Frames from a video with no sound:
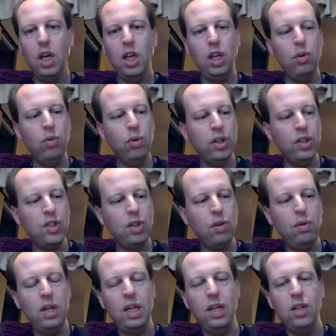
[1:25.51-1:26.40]
You
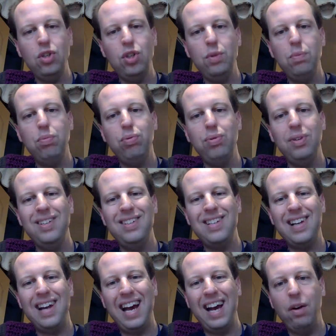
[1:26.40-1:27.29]
also need to
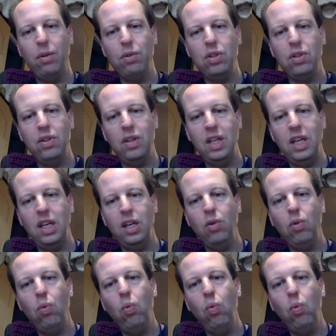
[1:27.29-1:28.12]
print out the